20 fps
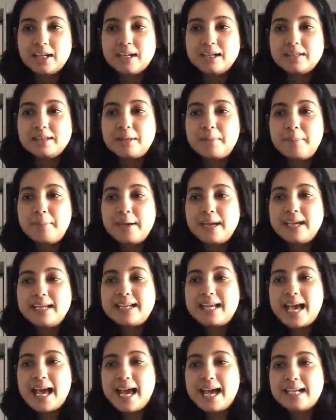the main
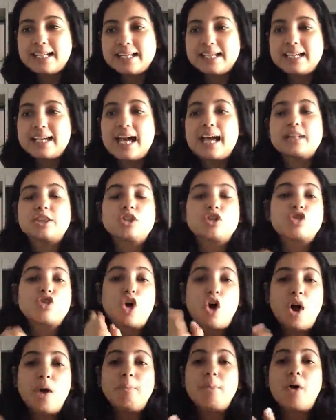heading at the
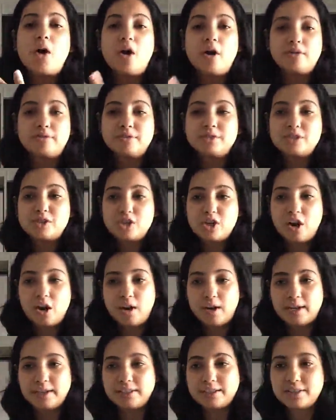top of the
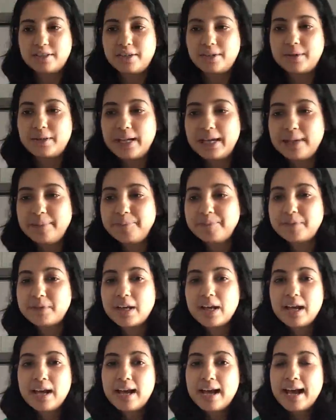chart. Okay,
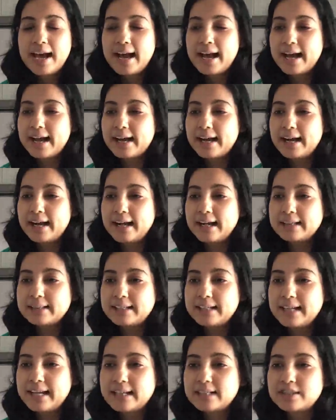the
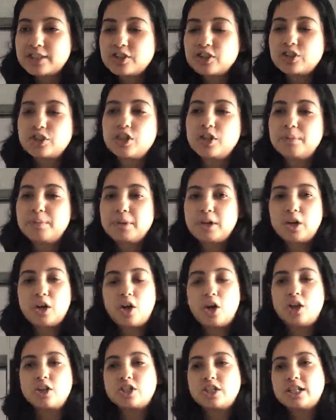next
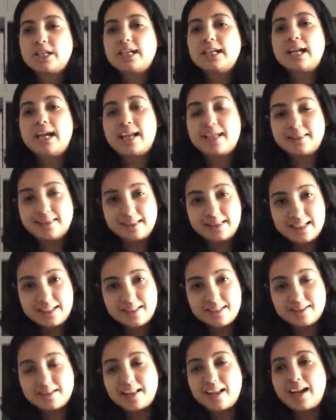terminology, and this
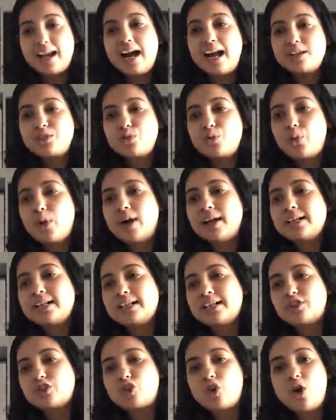is the last one,
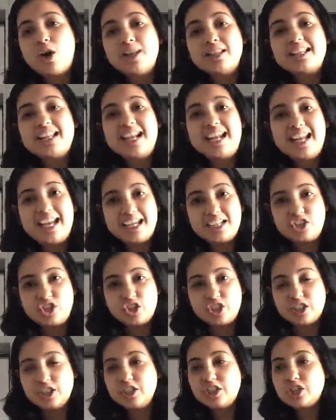is called the
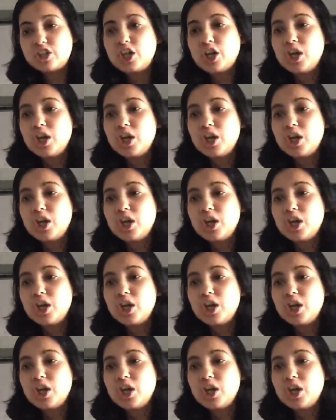legend,